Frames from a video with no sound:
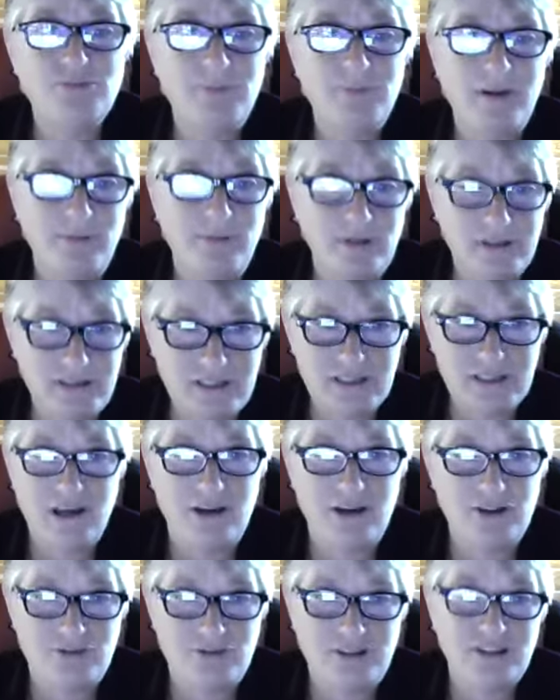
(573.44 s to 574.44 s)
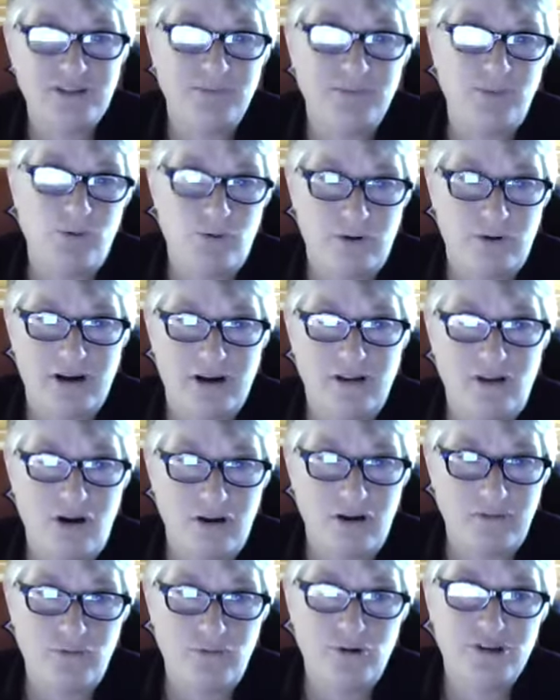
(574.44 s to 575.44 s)
people in this country support our
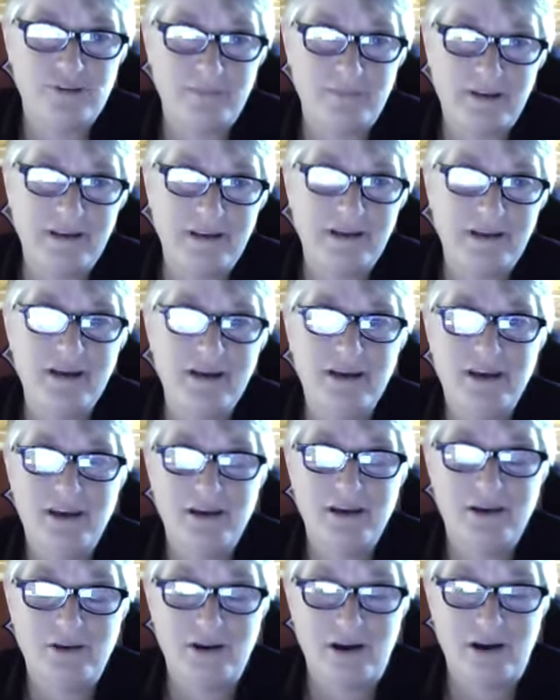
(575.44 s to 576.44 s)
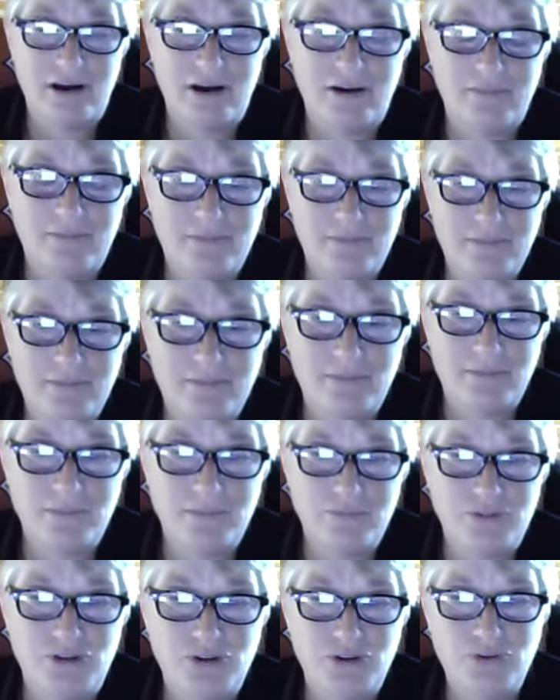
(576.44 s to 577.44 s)
law enforcement. Um,
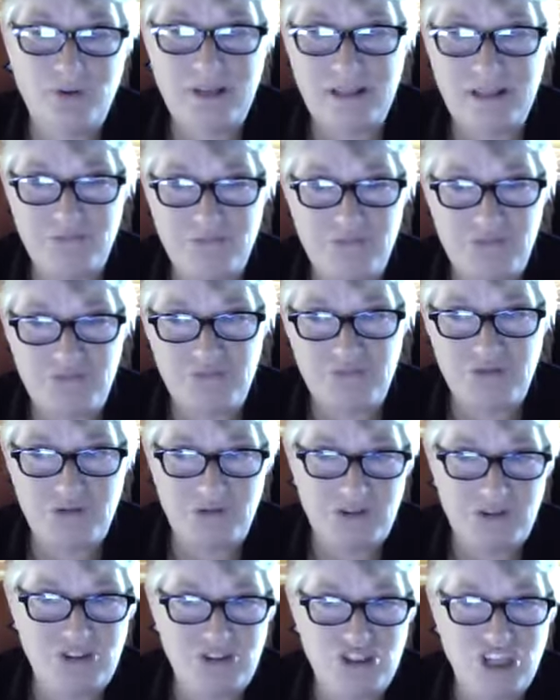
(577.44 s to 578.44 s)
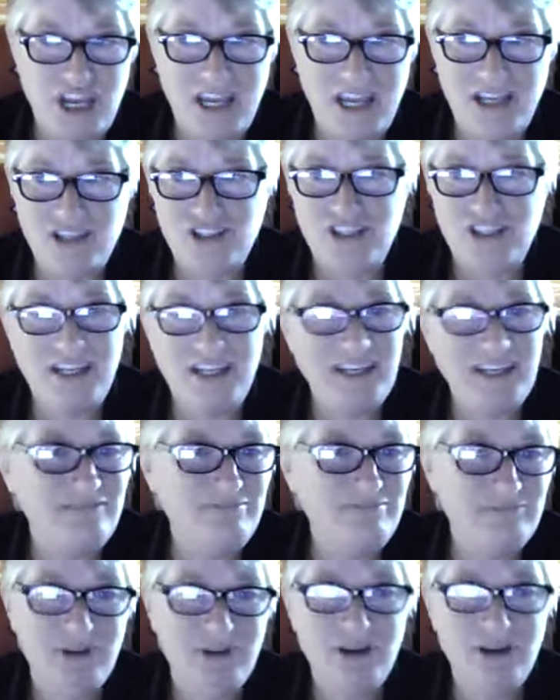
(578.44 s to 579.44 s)
do we is change
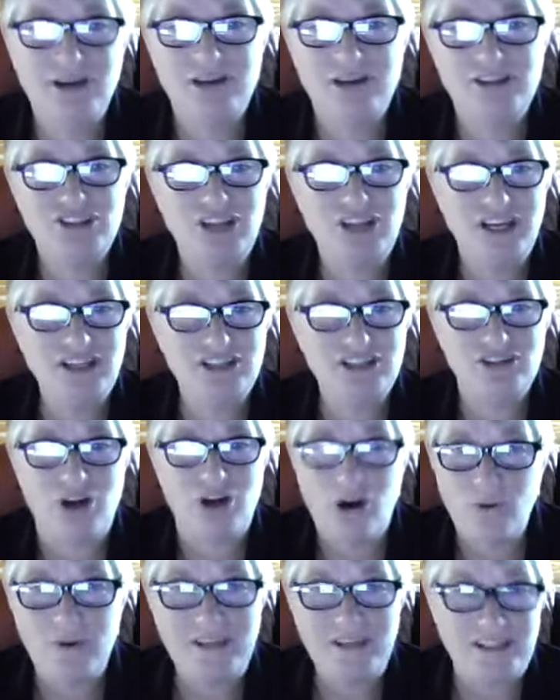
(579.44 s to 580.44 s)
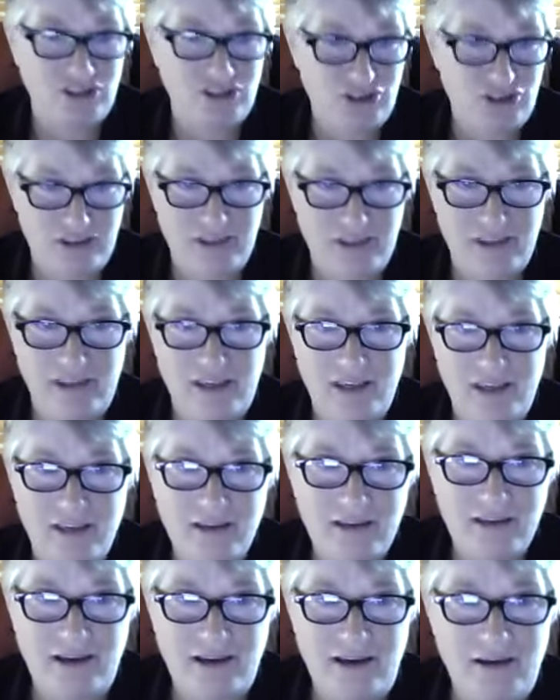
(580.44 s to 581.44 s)
needed? Change is always a good
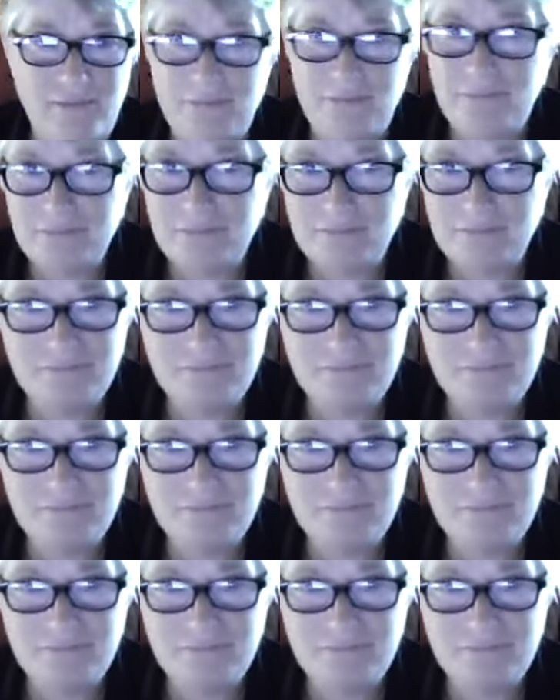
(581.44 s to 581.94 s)
thing. Um,